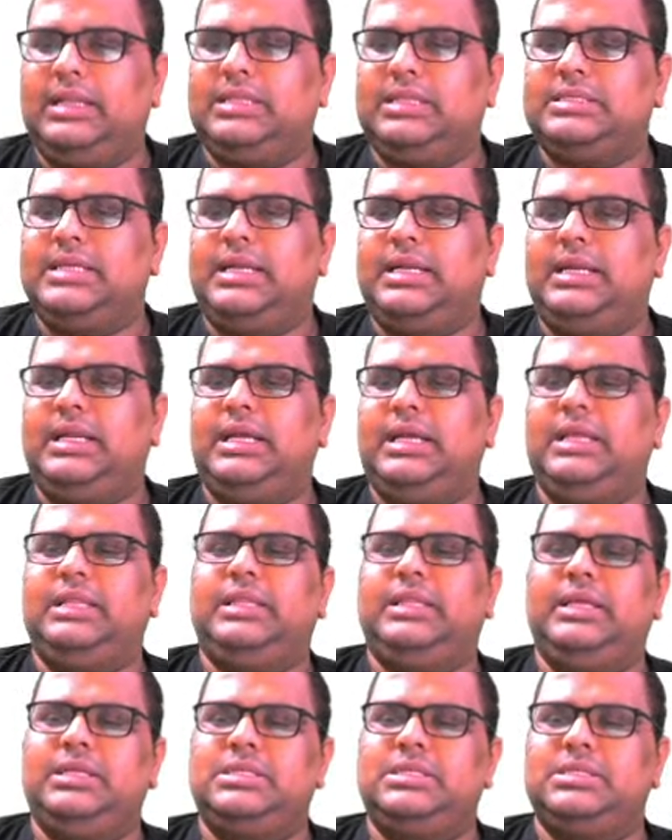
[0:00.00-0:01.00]
this entire
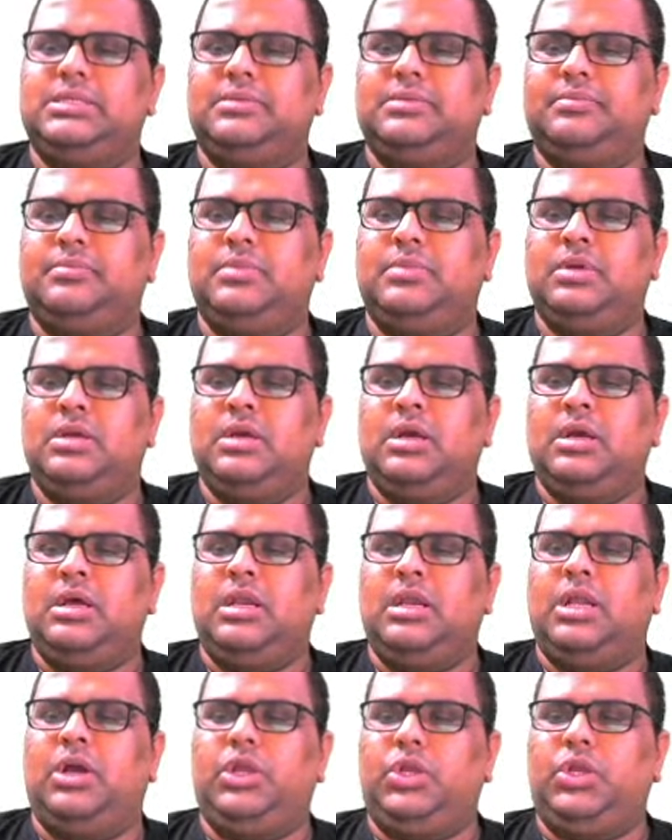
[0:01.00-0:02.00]
things.
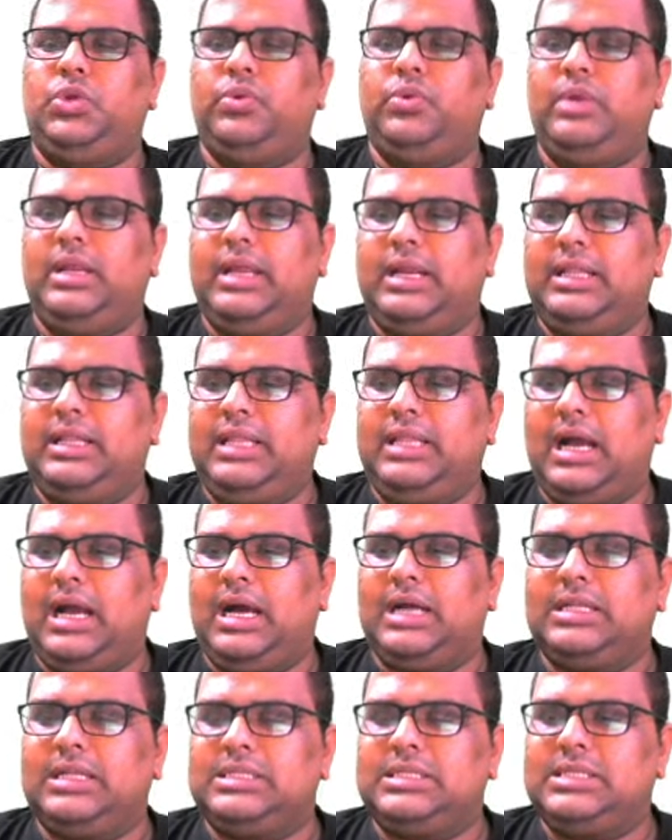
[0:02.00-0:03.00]
Now you will get the
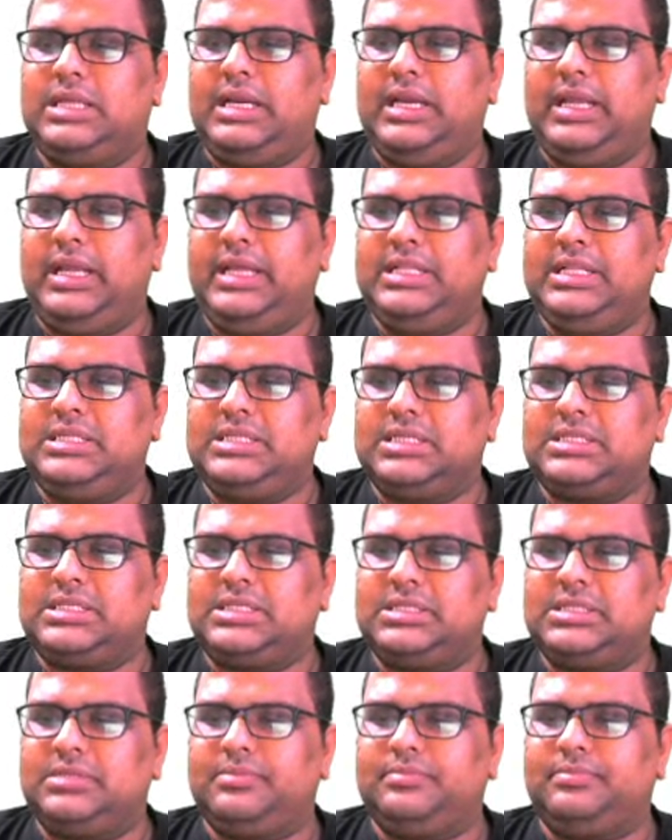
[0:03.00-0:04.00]
answer in
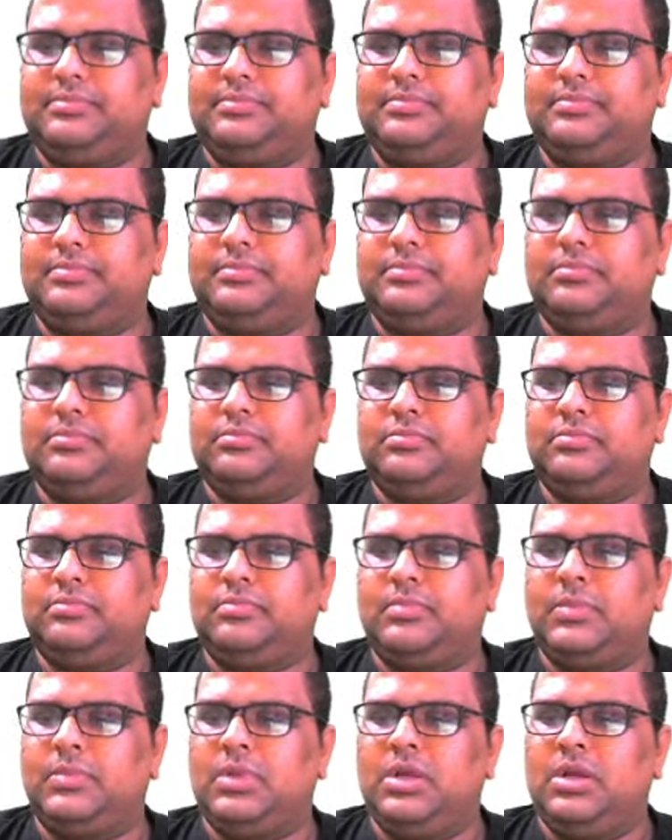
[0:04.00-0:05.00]
inches.
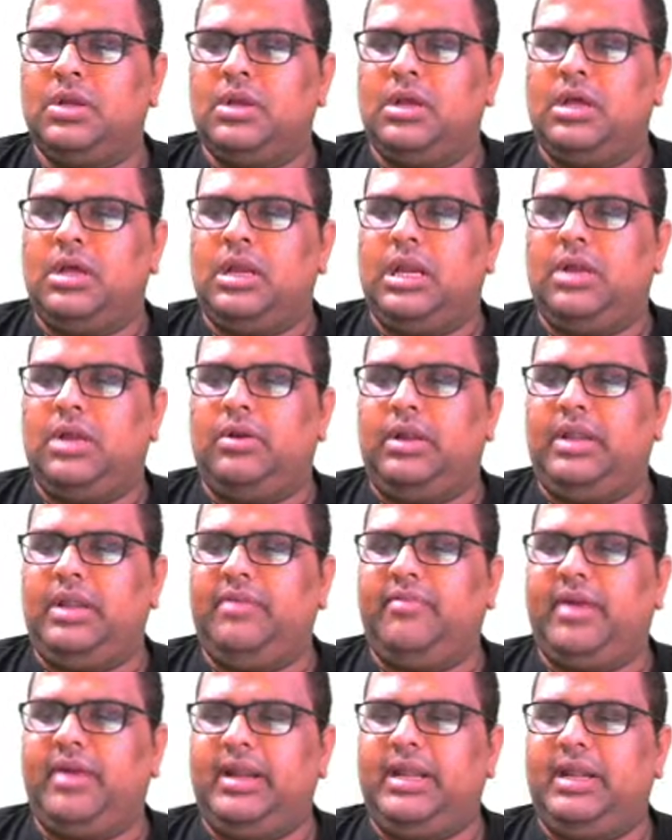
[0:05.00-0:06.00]
Now
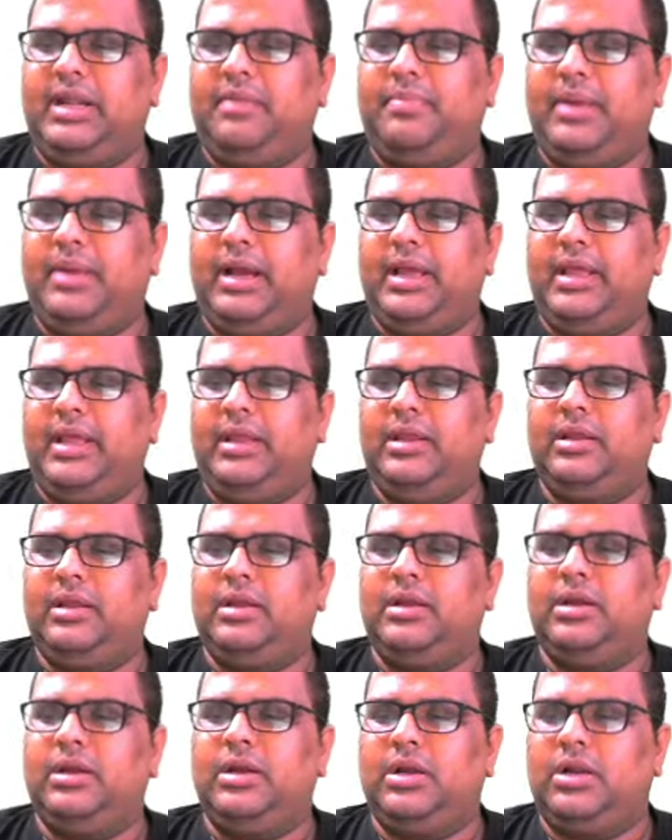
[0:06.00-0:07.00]
divided by
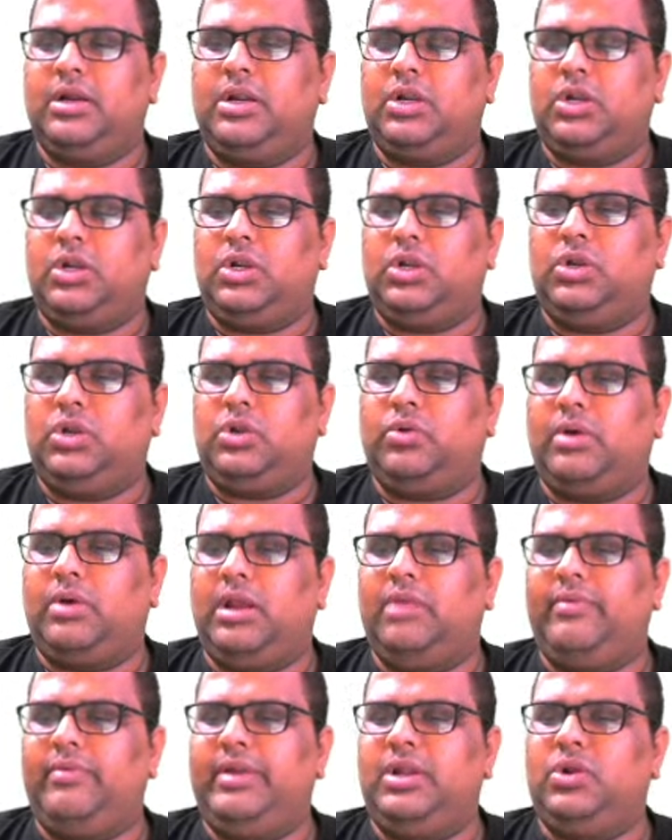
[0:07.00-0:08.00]

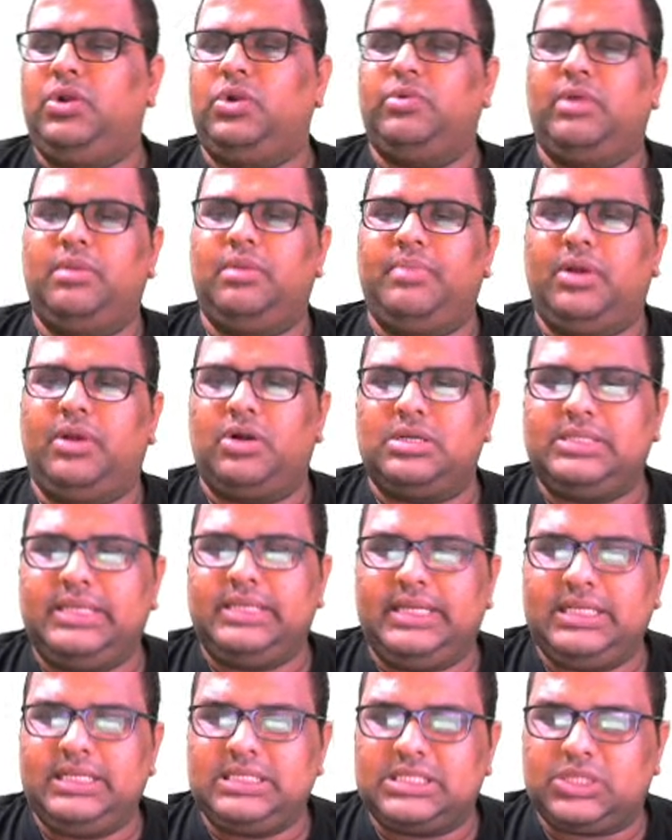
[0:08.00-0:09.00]
12 into 12, because it
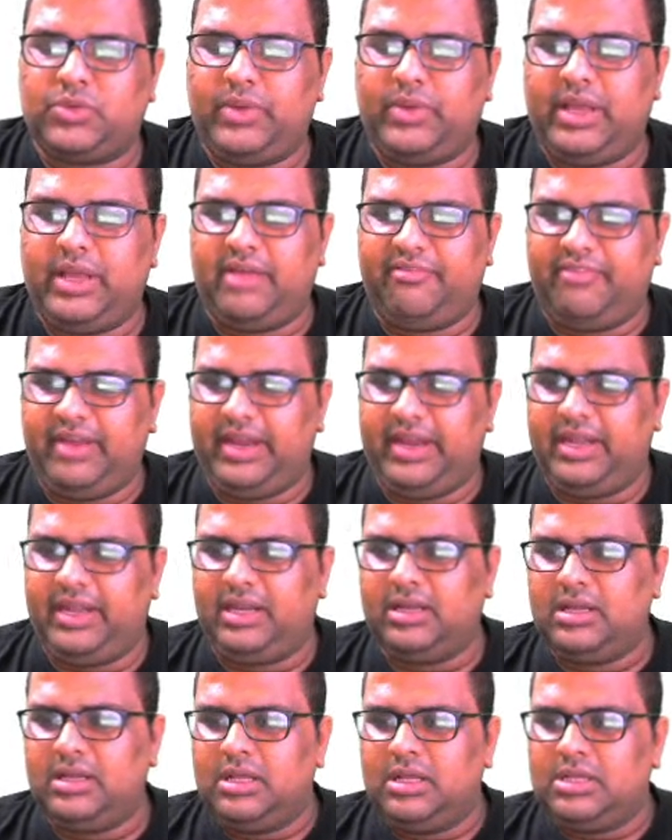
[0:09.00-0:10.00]
is square feet.
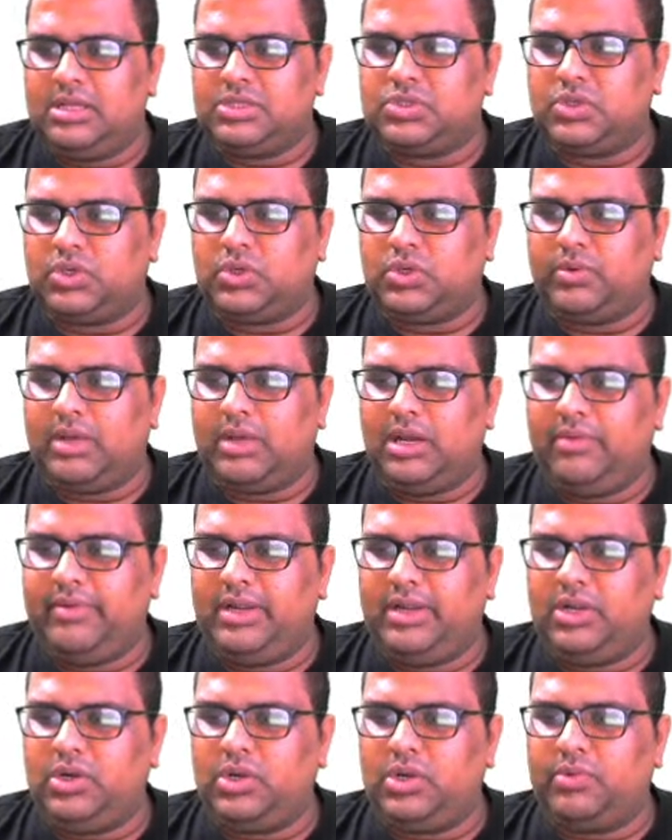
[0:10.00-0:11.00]
So 12
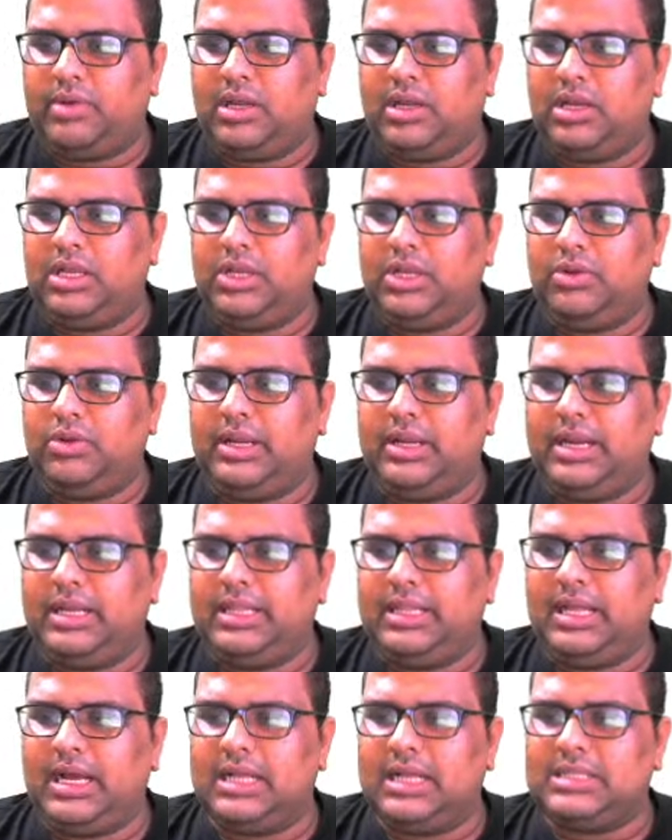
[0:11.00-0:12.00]
into 12, you will get
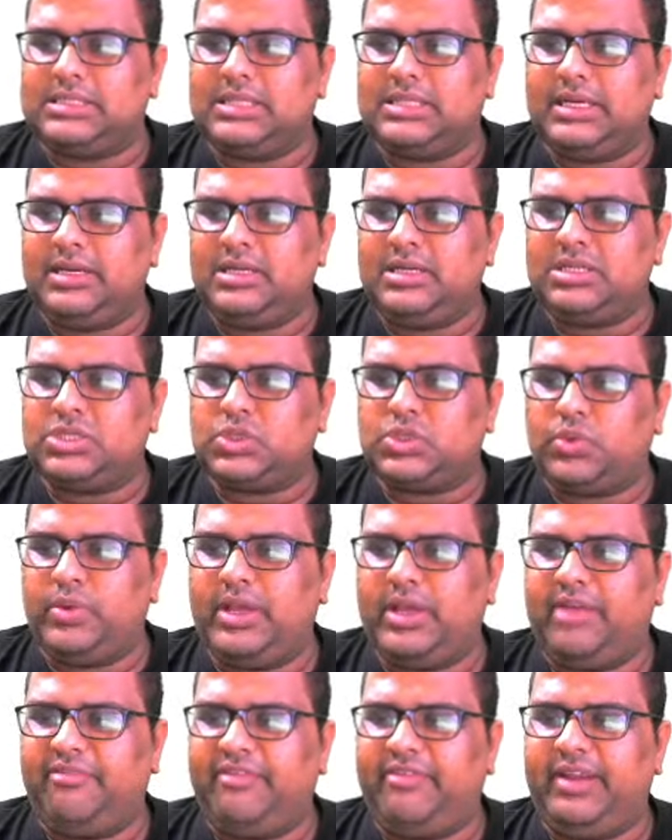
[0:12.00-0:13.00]
the answer in
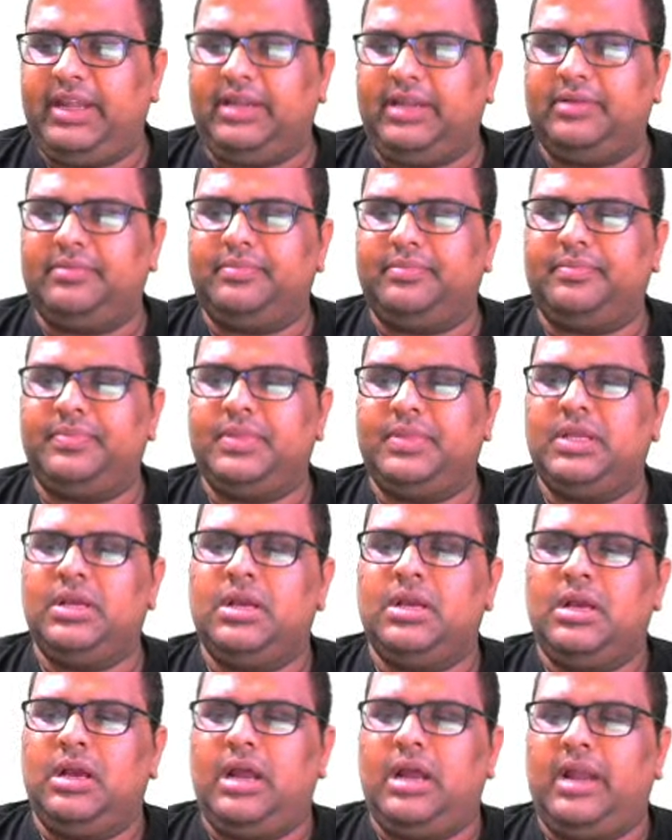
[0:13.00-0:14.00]
square feet.
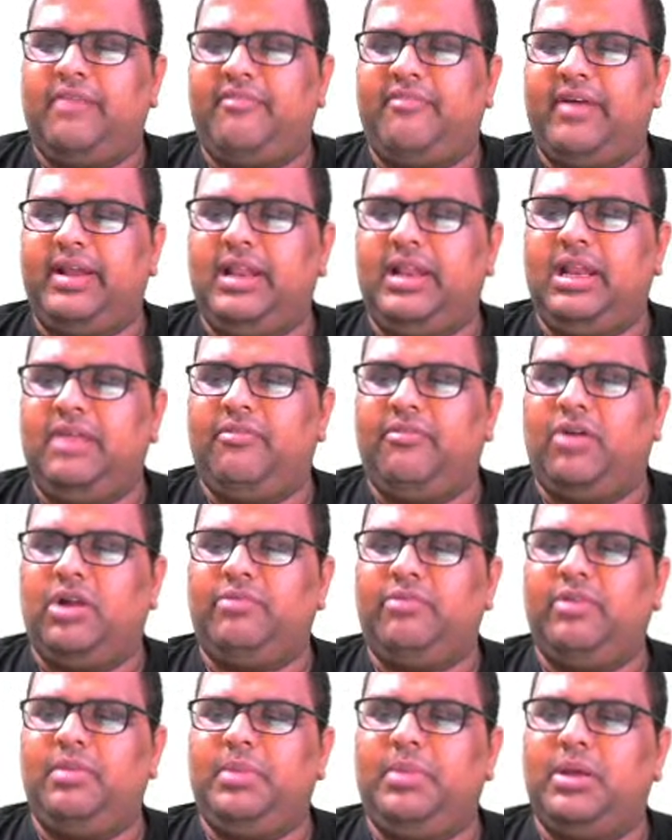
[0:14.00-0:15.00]
And finally, what
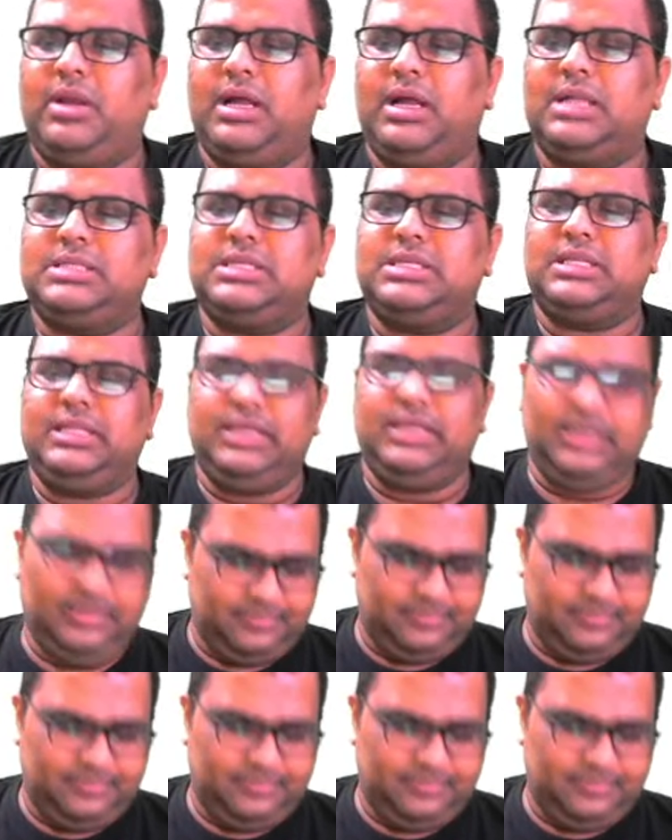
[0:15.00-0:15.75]
will be your answer there?